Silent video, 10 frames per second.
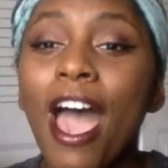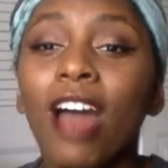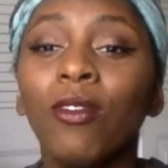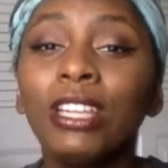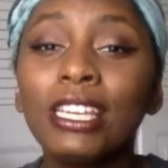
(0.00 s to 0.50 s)

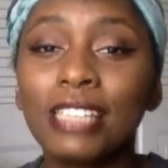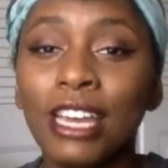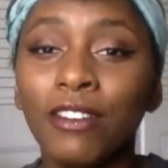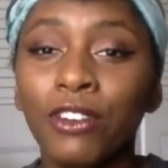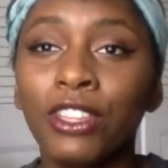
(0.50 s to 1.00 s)
I'm really
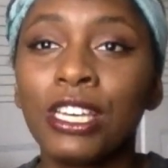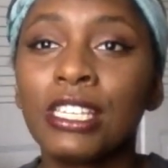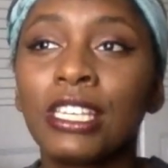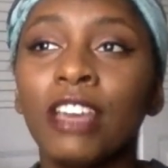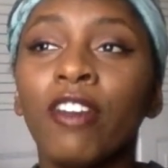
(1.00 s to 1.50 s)
excited for
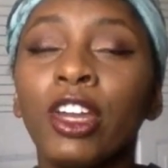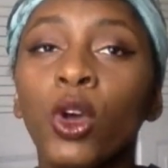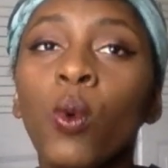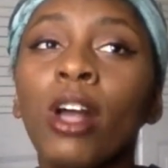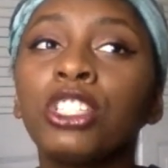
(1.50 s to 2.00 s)
this. If I
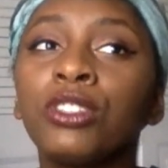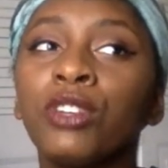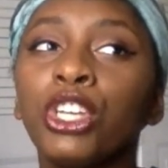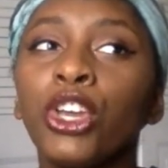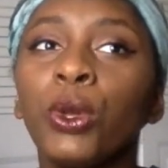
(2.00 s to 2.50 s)
don't watch your
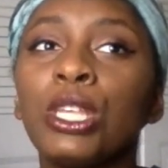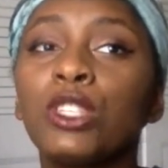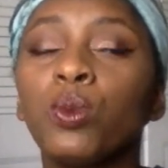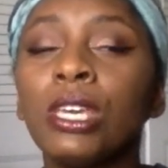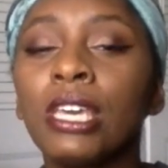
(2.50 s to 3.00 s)
video
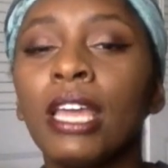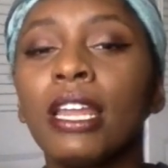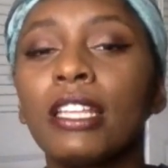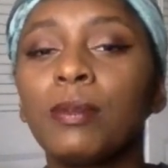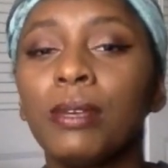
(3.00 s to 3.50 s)
this weekend,
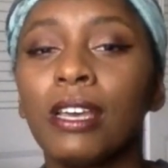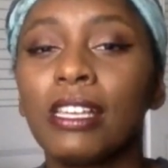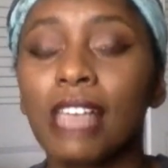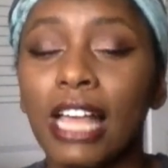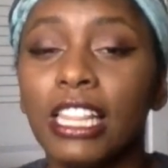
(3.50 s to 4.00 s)
it's
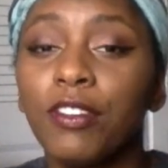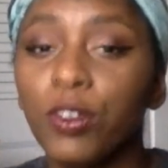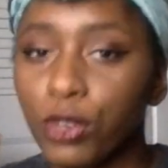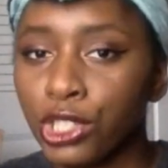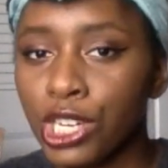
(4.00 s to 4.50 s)
because I live
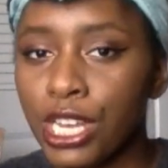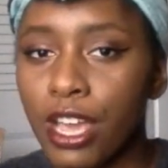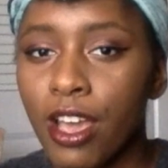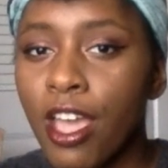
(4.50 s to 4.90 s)
in Virginia,